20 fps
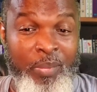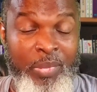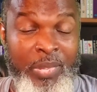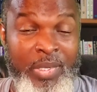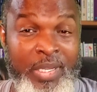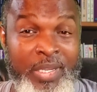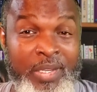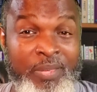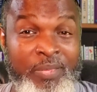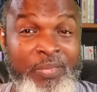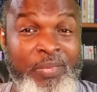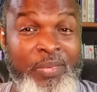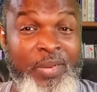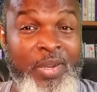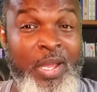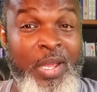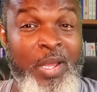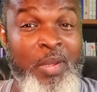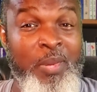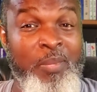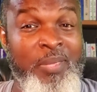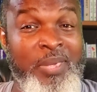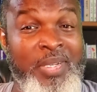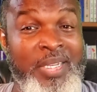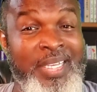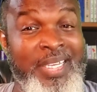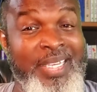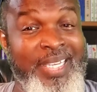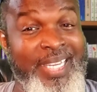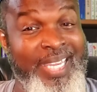but from
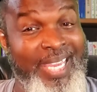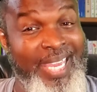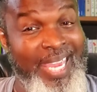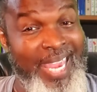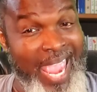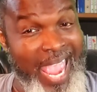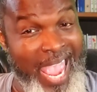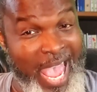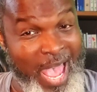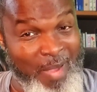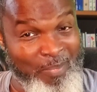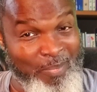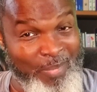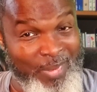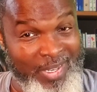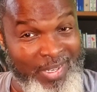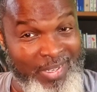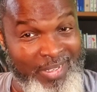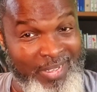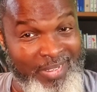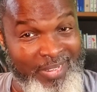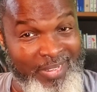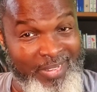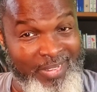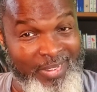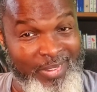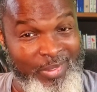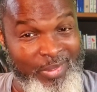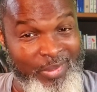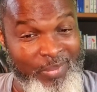the
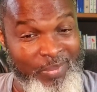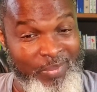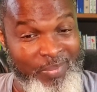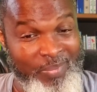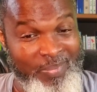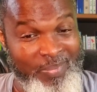captains.